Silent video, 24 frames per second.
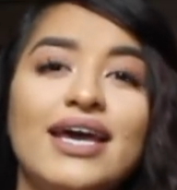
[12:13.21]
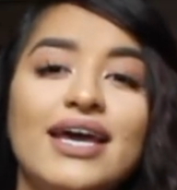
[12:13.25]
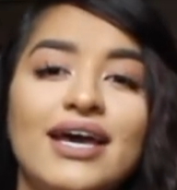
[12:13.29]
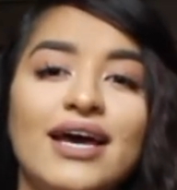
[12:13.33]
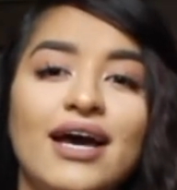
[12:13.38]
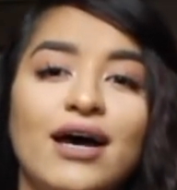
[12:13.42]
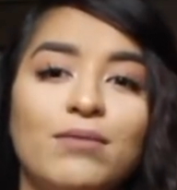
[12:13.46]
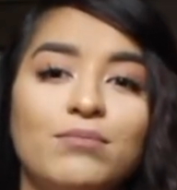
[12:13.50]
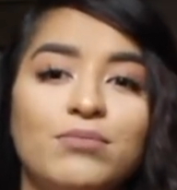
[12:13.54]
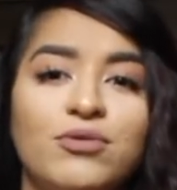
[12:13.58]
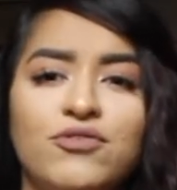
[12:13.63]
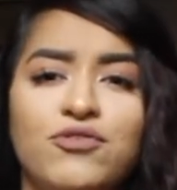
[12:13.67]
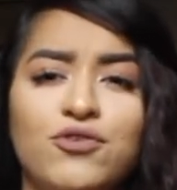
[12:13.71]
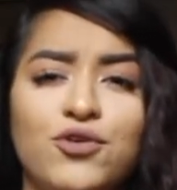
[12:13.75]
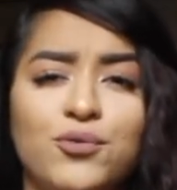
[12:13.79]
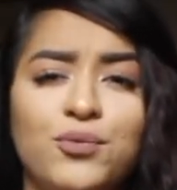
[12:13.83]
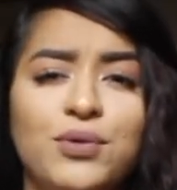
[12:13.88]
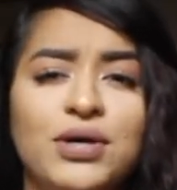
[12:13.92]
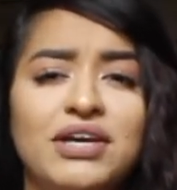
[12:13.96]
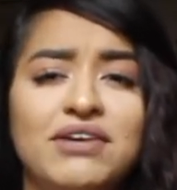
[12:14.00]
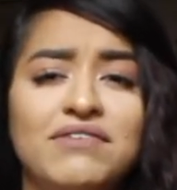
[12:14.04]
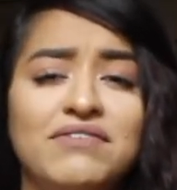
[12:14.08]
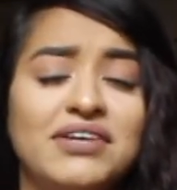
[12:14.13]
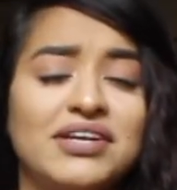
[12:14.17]
um, before
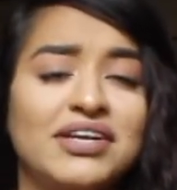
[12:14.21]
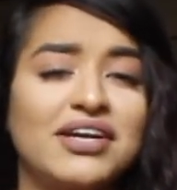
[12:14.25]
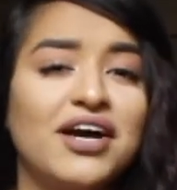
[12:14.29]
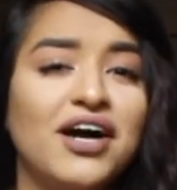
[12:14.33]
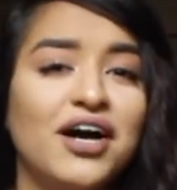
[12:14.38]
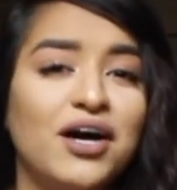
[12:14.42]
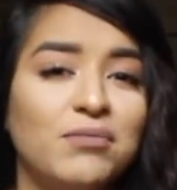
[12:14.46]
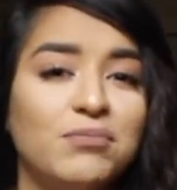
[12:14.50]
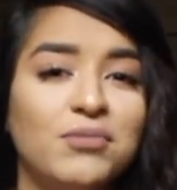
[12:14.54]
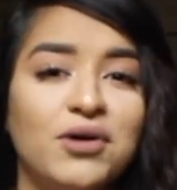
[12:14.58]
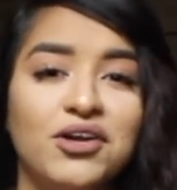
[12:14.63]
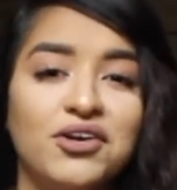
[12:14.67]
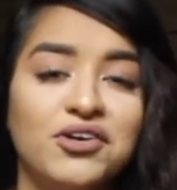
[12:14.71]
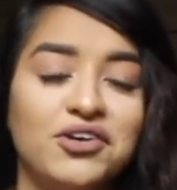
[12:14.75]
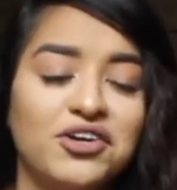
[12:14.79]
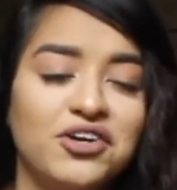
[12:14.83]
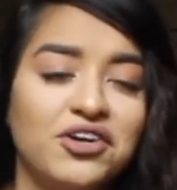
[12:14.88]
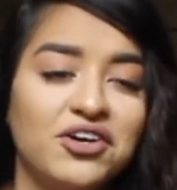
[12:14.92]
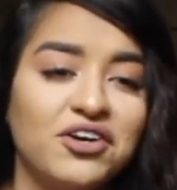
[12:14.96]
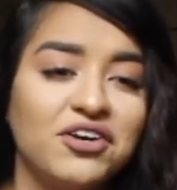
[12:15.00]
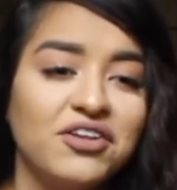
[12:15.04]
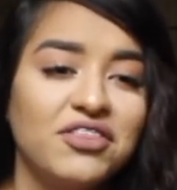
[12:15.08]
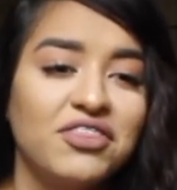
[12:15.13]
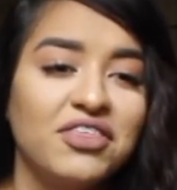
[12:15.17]
we even come on
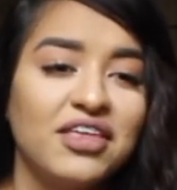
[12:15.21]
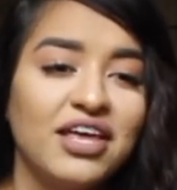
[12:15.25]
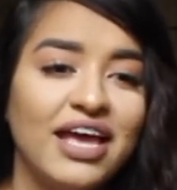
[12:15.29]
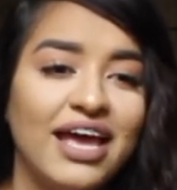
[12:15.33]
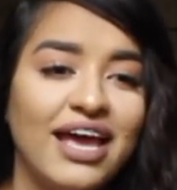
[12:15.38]
earth.